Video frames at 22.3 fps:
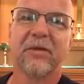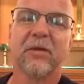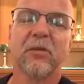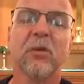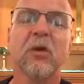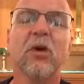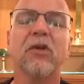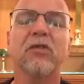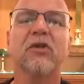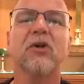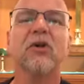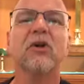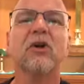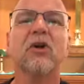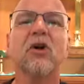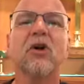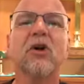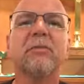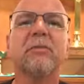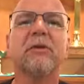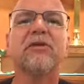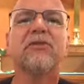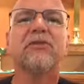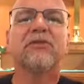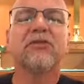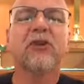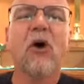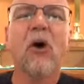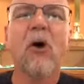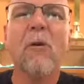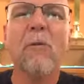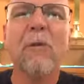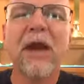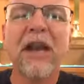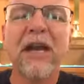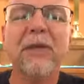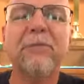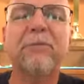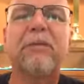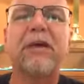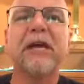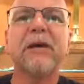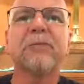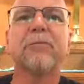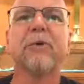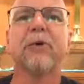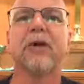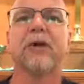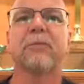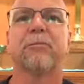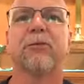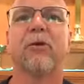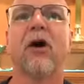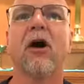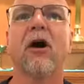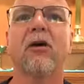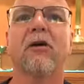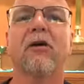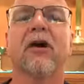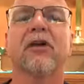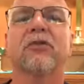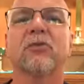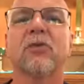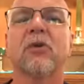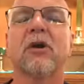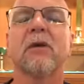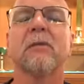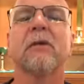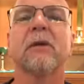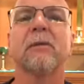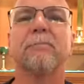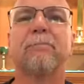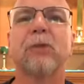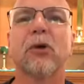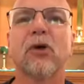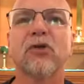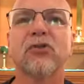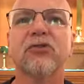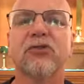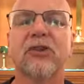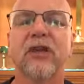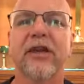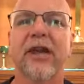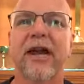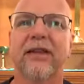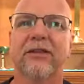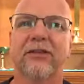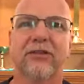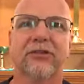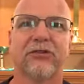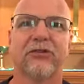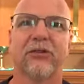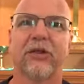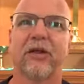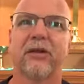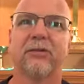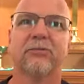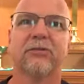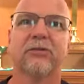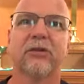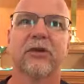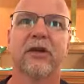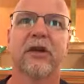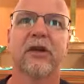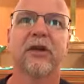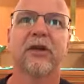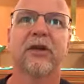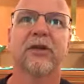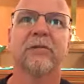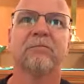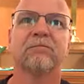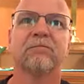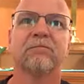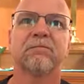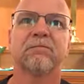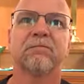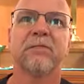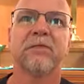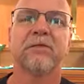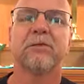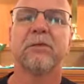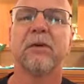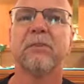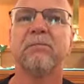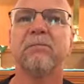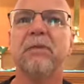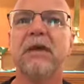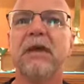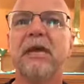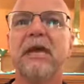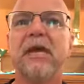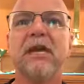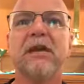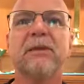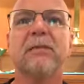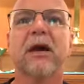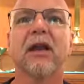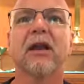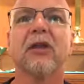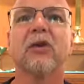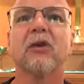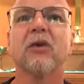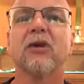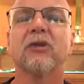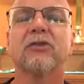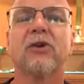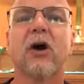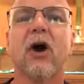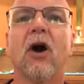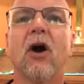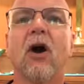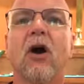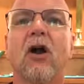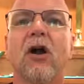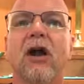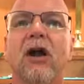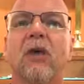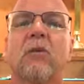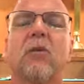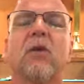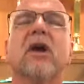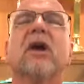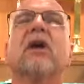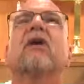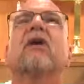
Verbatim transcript: There are going to be so many people at Progress. We're going to be bursting at the seams. It's going to be me and my little guitar, and we